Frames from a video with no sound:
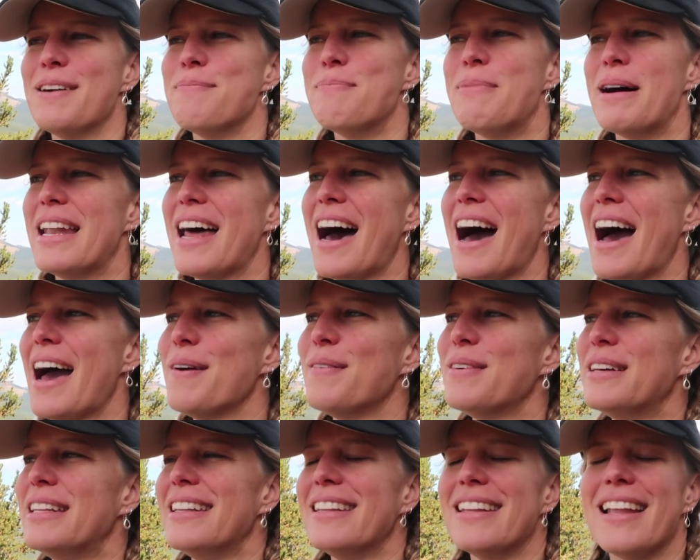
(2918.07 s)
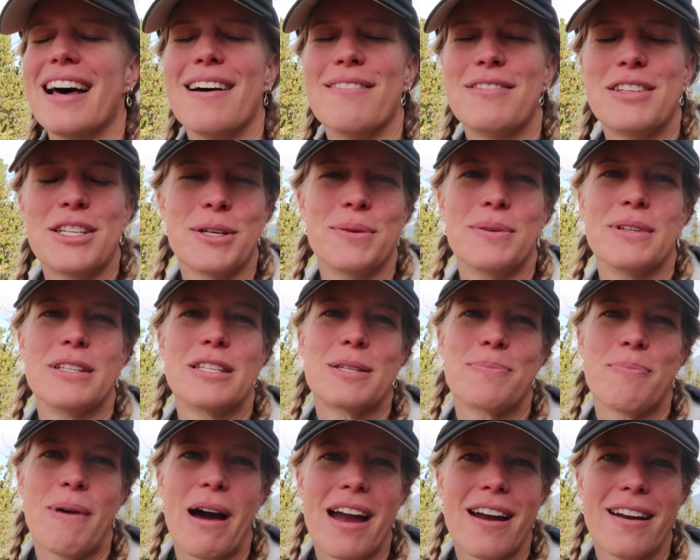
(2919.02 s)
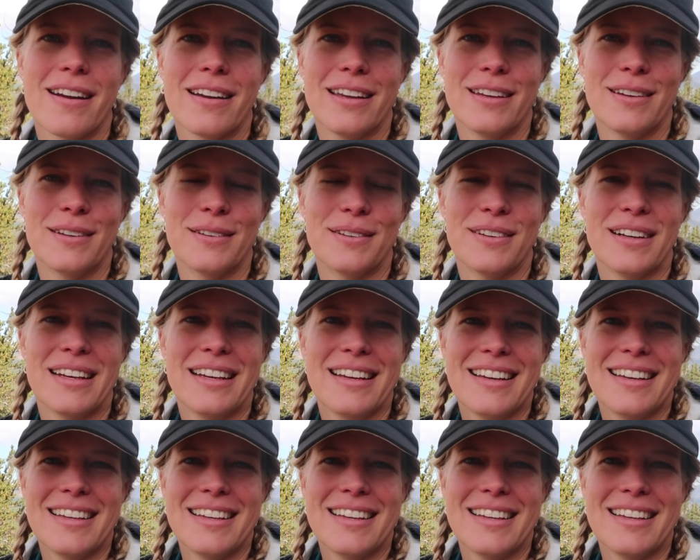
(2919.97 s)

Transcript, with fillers: But I would love to inspire you